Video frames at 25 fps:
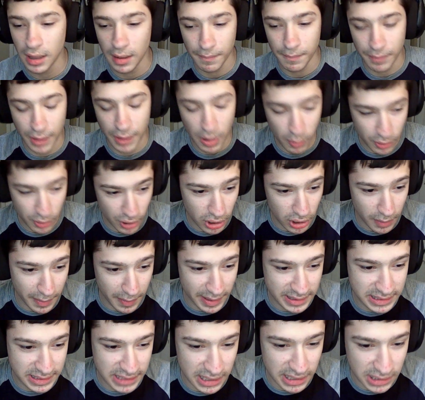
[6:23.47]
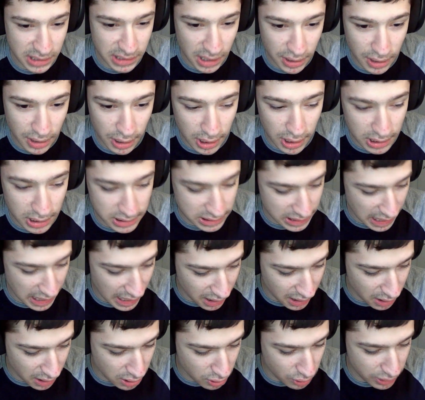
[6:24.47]
But with all that being said and done, that does kind
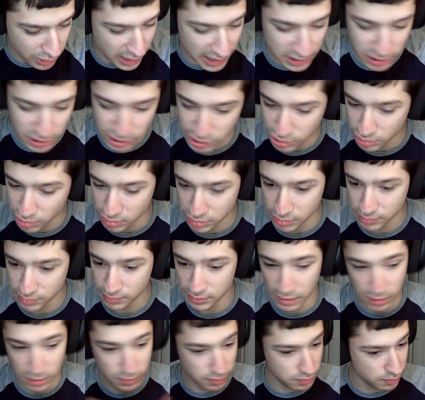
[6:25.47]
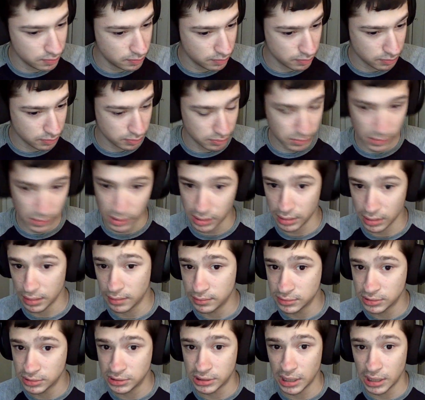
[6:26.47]
of include the actual, you know,
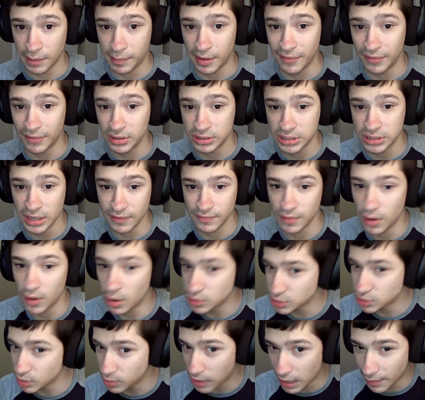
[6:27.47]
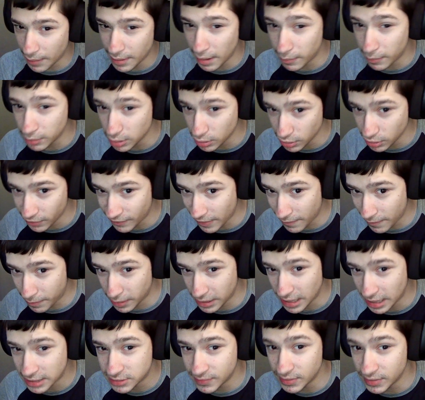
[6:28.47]
saying part of it itself. Also, comment down below your favorite part
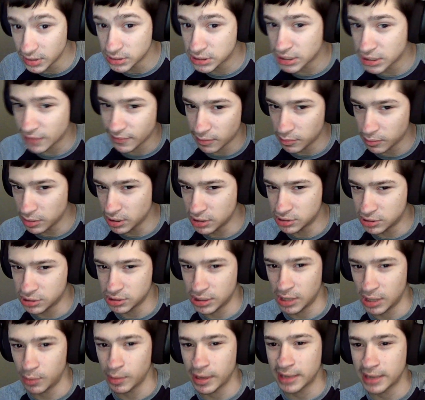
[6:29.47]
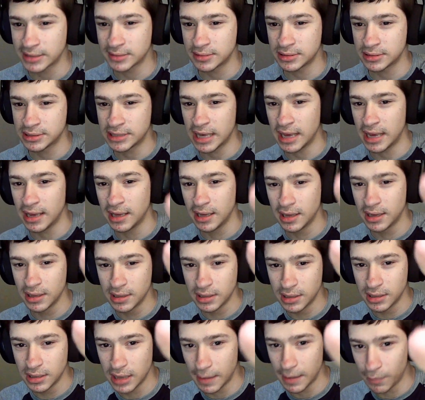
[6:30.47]
of the actual video itself. I'm really interested to hear what you guys have to say.
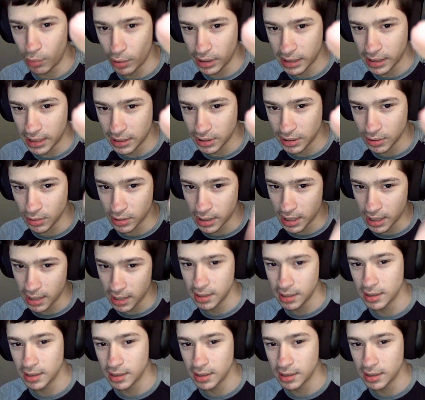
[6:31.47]
I'm pointing at you, okay?